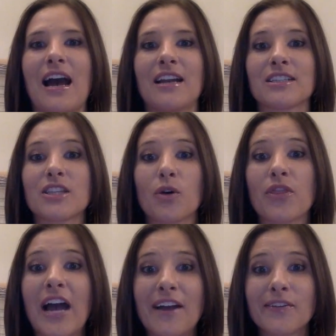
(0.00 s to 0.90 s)
had a slow
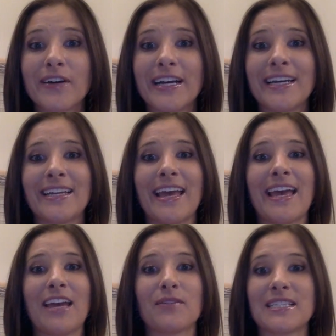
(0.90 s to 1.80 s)
thyroid
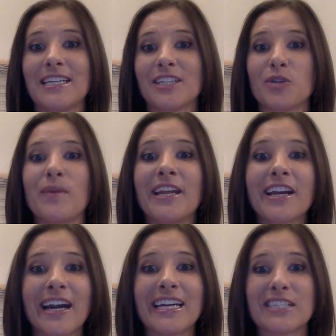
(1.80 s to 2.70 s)
and was eating too many
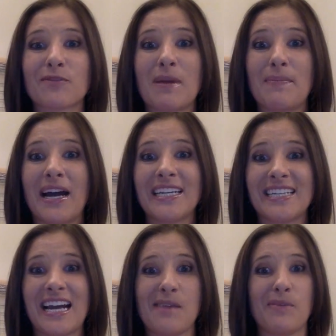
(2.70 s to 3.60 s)
greens for my body
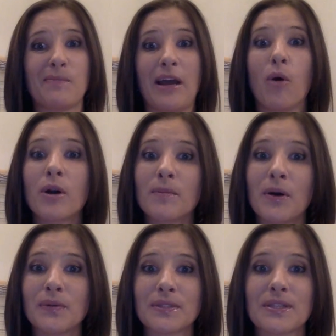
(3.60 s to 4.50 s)
type and my
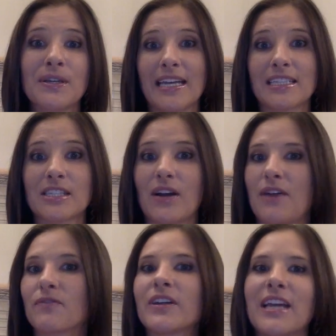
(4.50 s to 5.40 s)
hormones. And so
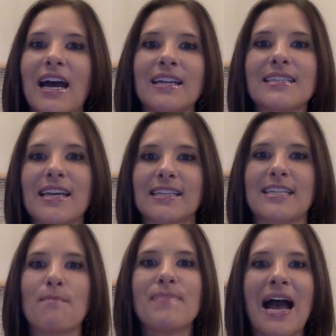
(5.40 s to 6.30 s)
I really had to take a
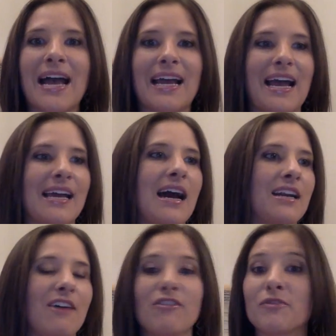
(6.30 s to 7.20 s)
step back. I
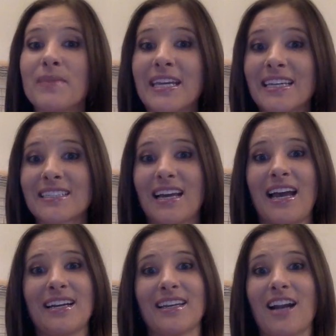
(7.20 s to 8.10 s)
got off of meat. I
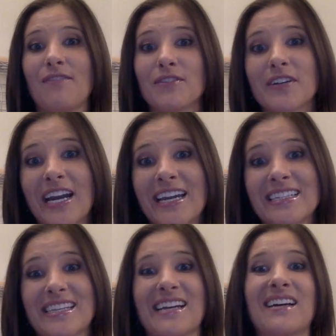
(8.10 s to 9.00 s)
had to get off of
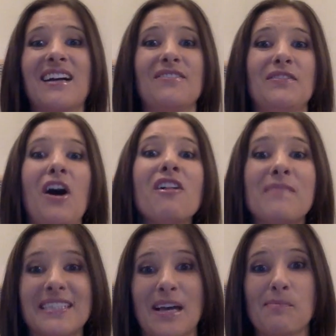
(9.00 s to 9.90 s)
greens. I got off of all of
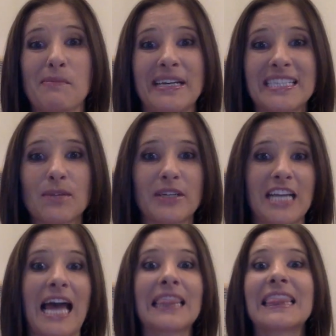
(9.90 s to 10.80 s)
my supplements,
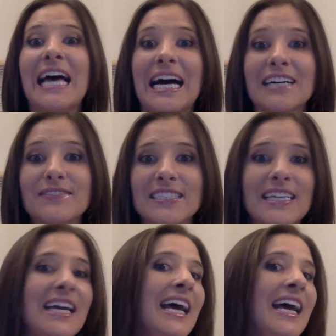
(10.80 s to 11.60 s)
which I loved,